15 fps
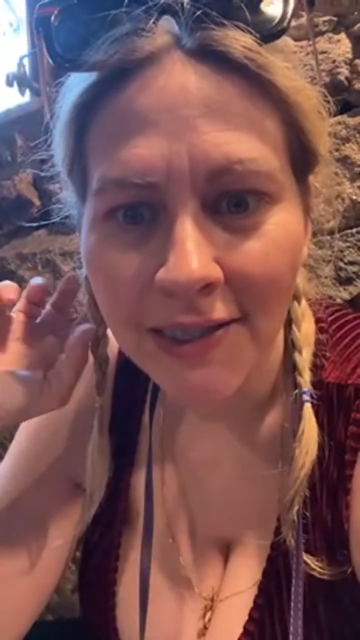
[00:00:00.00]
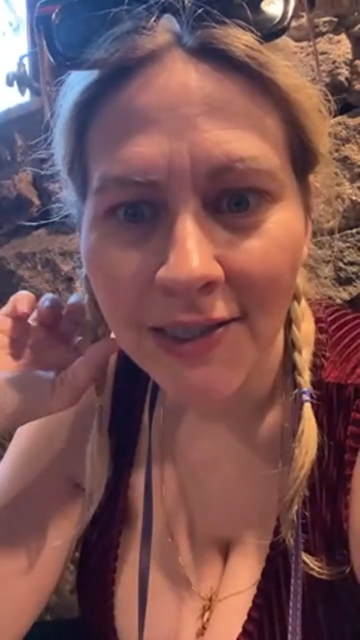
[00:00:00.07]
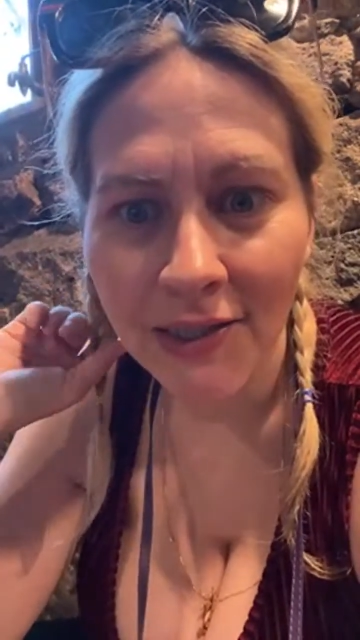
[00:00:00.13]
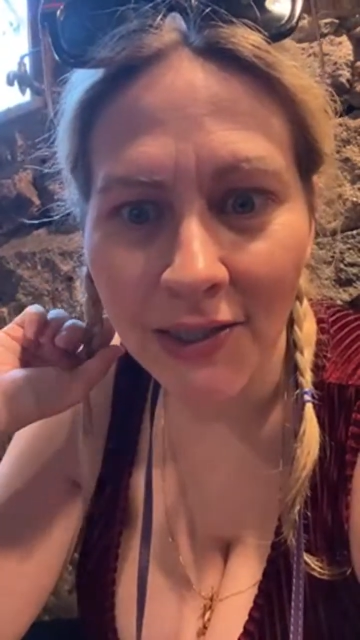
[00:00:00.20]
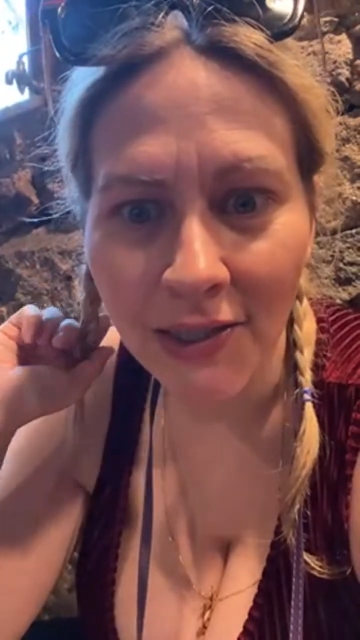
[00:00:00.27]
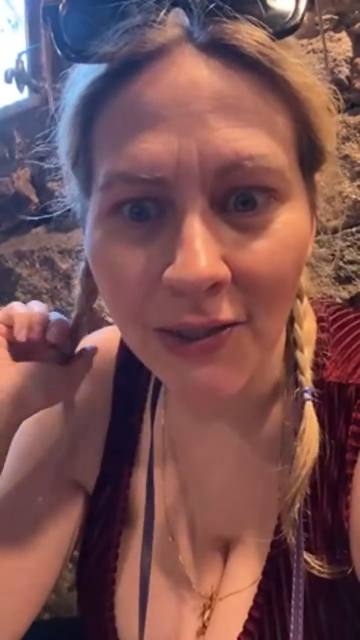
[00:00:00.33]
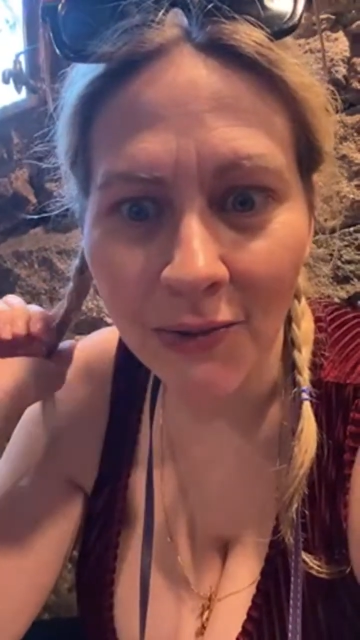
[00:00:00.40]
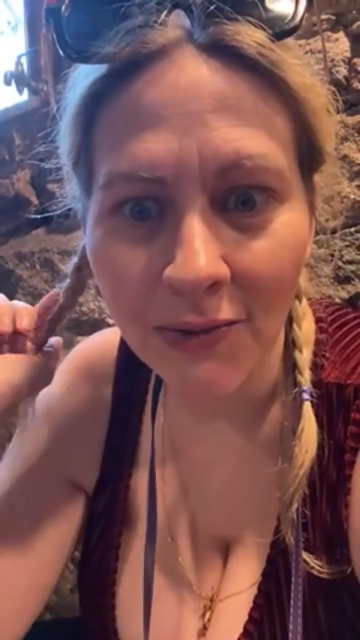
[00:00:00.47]
You
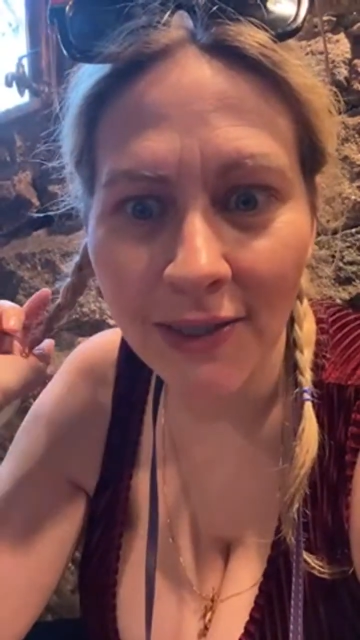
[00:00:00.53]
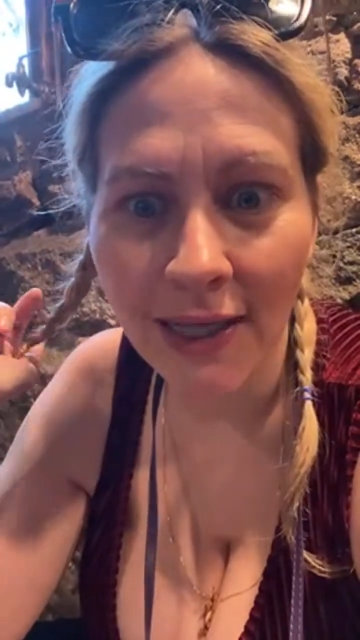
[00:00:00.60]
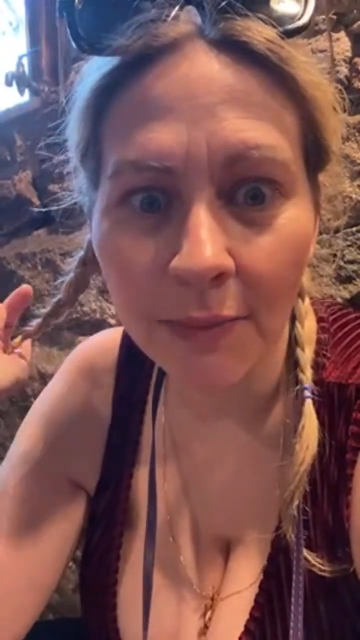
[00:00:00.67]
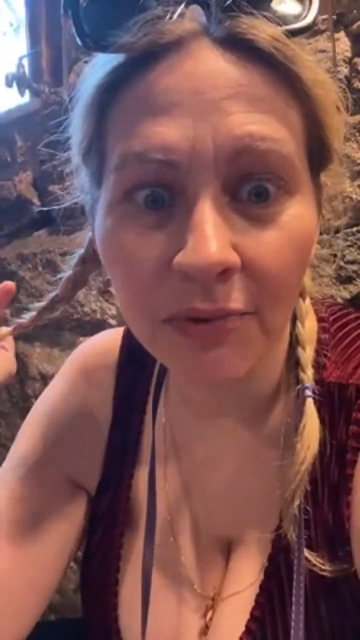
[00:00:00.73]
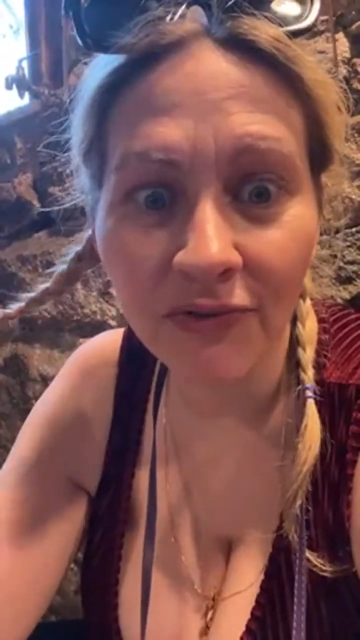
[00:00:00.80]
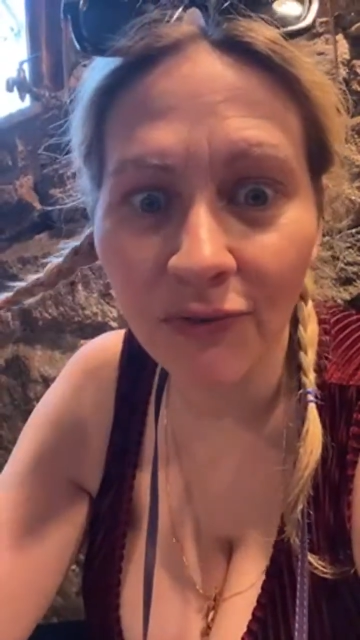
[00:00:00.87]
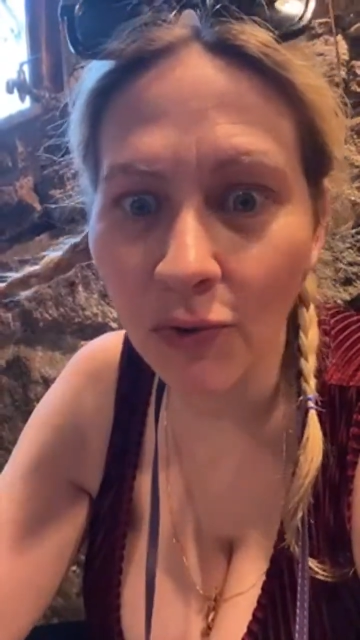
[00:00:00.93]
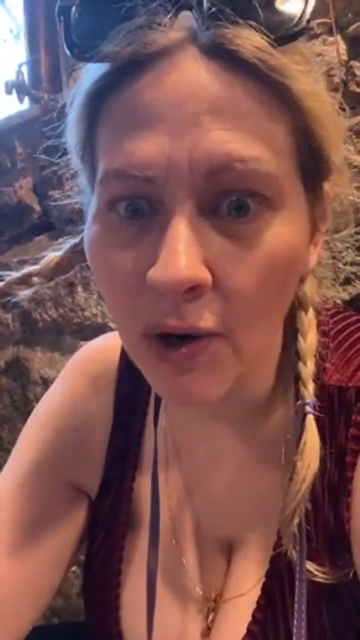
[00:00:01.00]
know, like
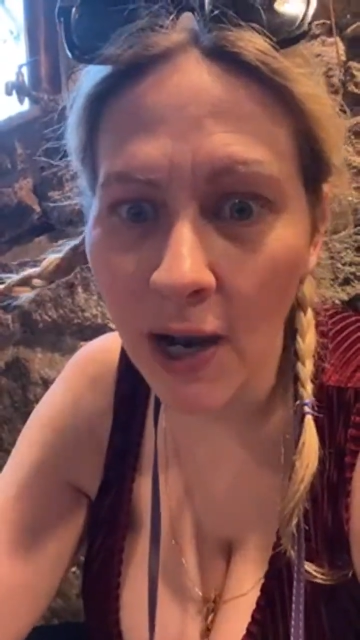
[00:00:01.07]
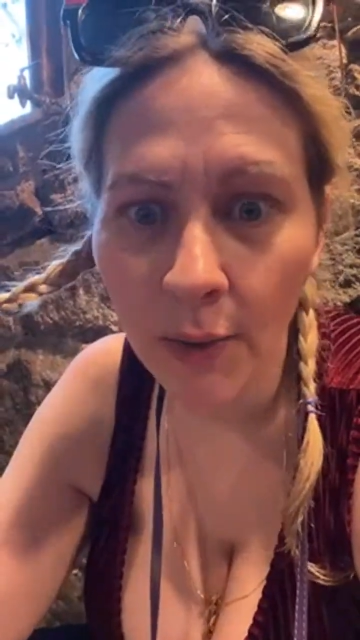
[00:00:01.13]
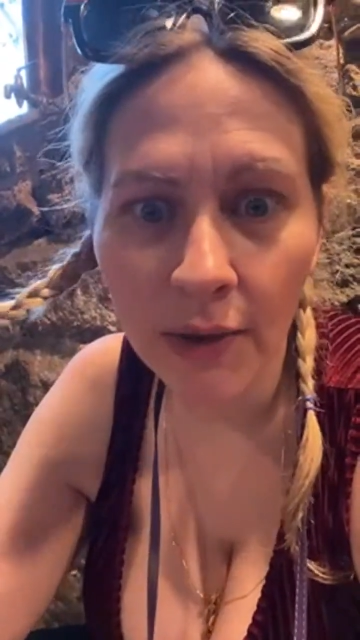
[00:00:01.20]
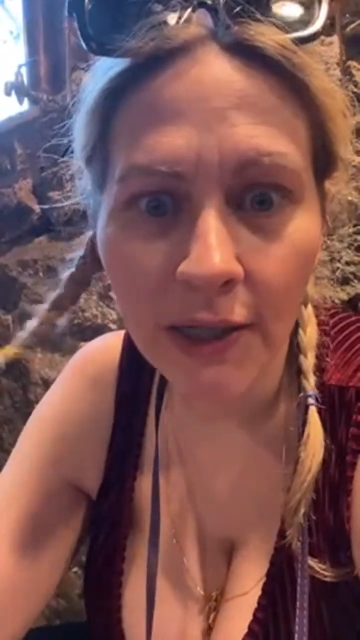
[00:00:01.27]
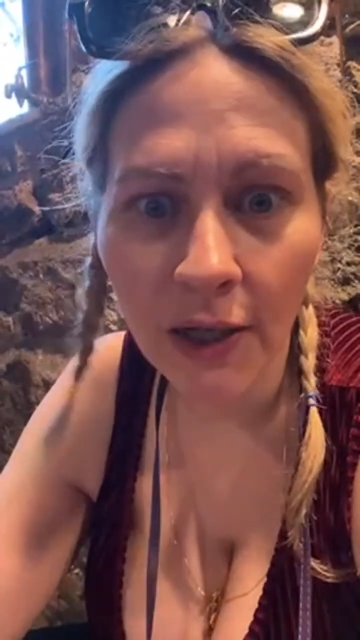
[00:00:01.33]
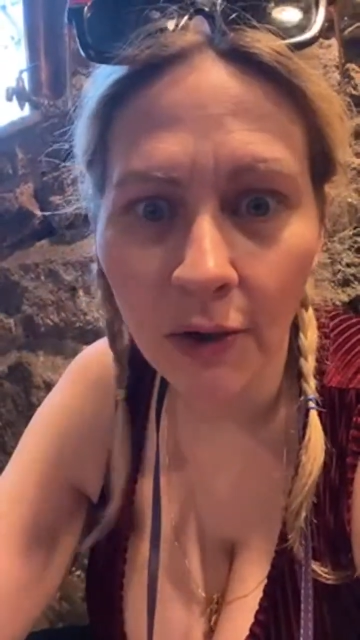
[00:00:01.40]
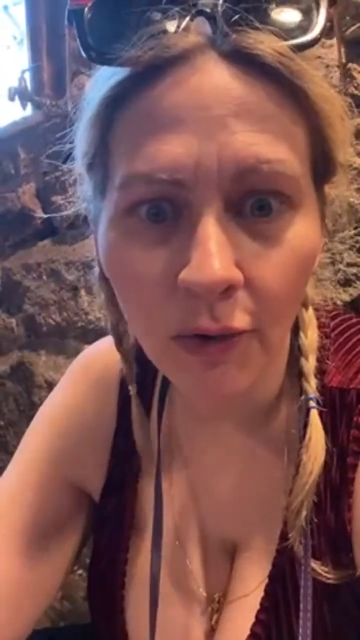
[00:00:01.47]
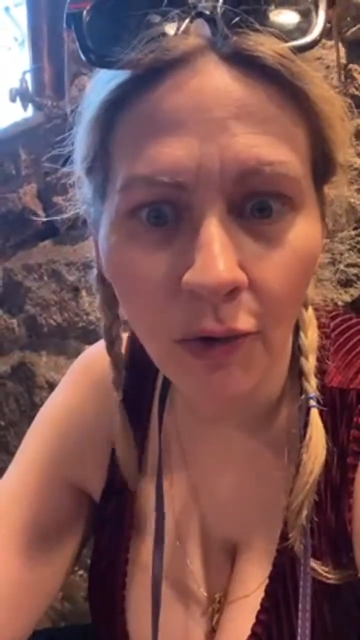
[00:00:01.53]
before I would
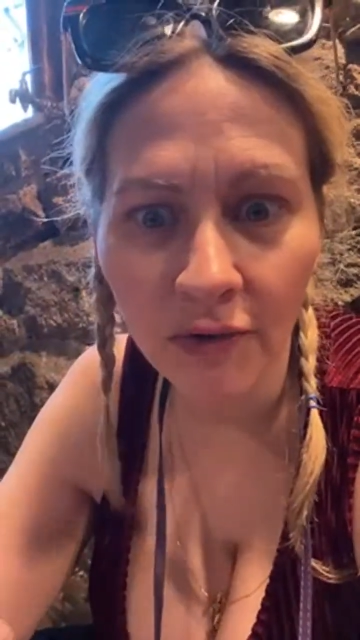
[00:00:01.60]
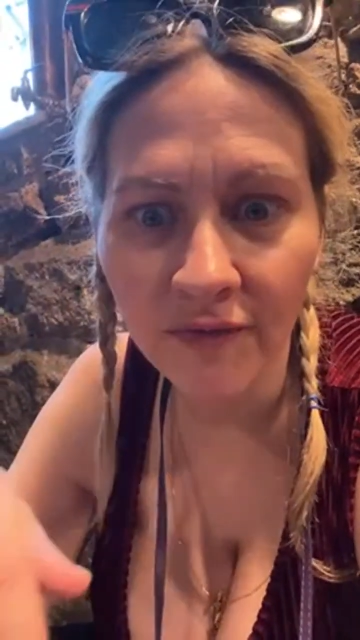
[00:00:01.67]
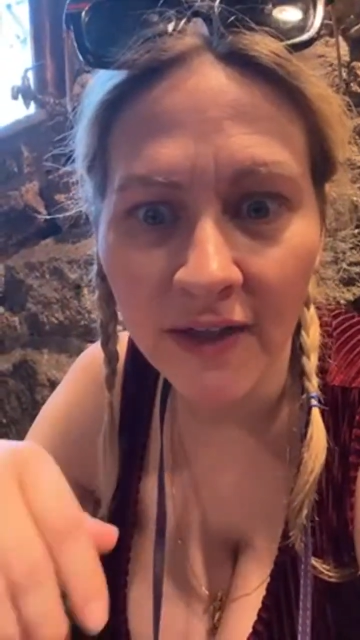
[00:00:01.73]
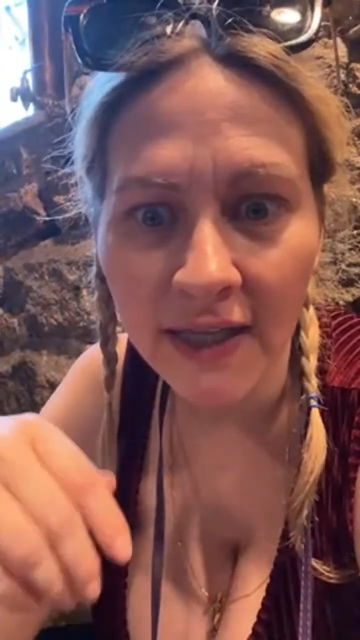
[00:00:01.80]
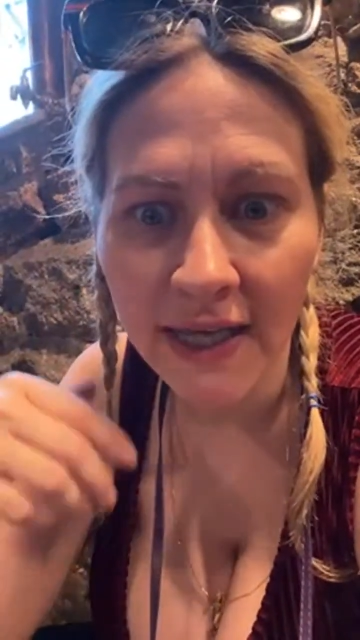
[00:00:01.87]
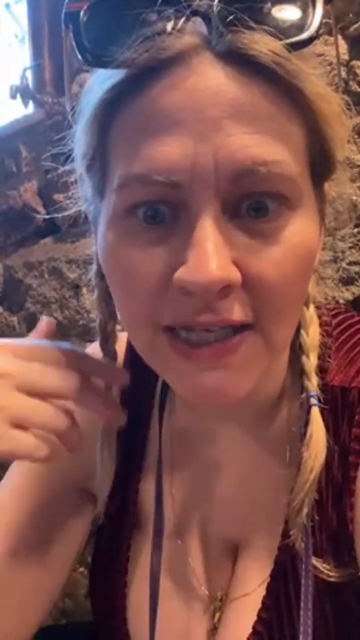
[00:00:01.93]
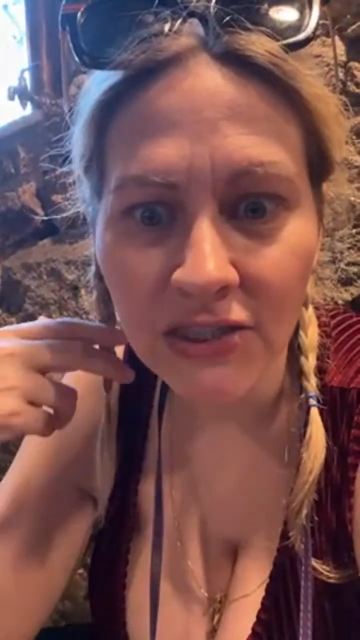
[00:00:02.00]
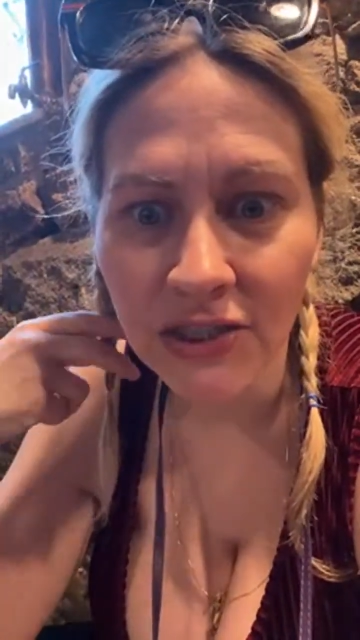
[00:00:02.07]
go on
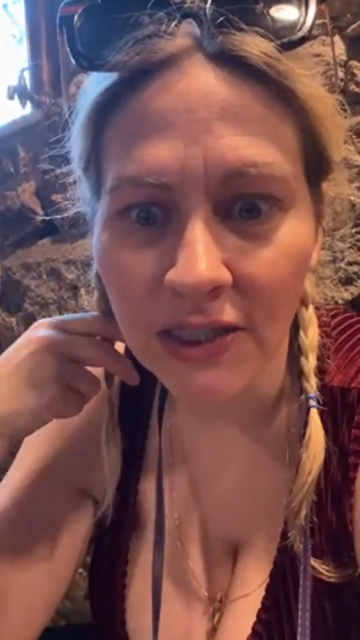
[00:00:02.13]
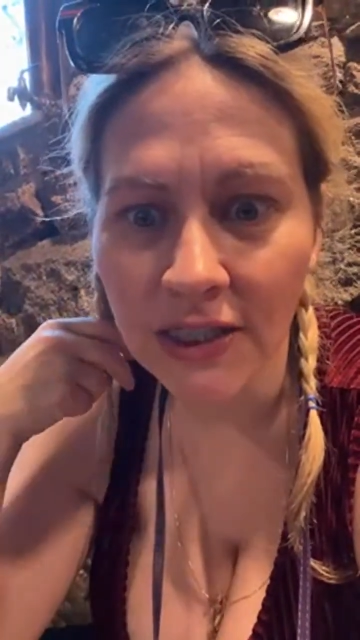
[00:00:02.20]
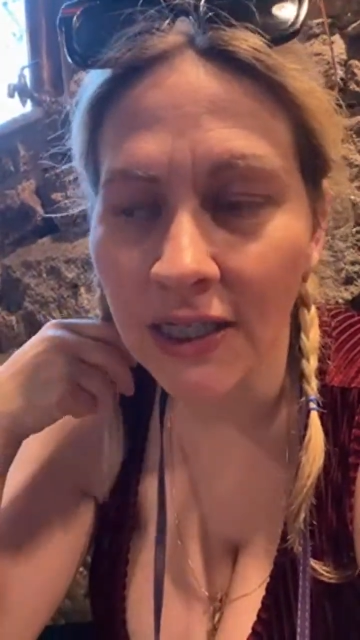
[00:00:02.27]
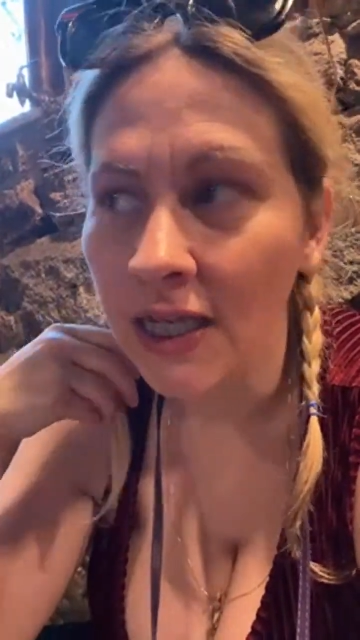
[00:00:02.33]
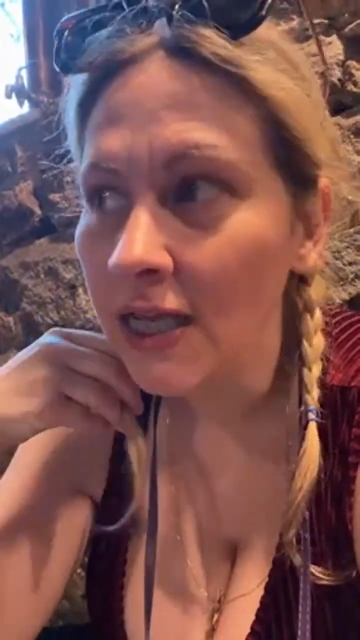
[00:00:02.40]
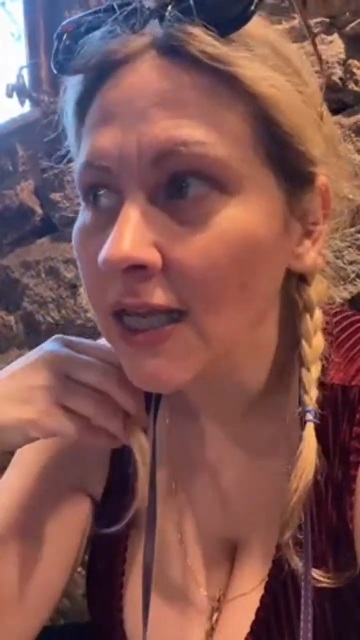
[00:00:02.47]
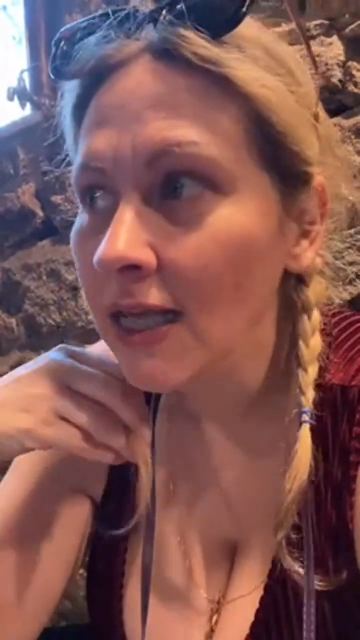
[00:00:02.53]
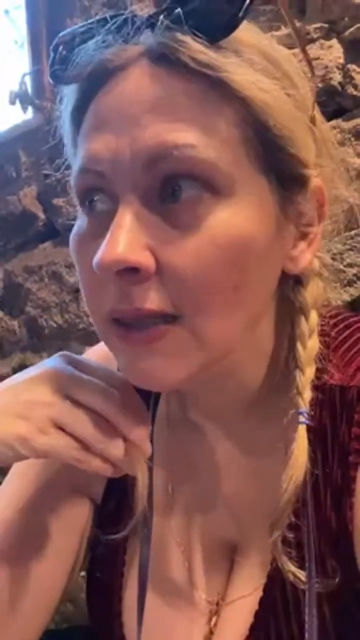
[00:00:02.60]
vacation,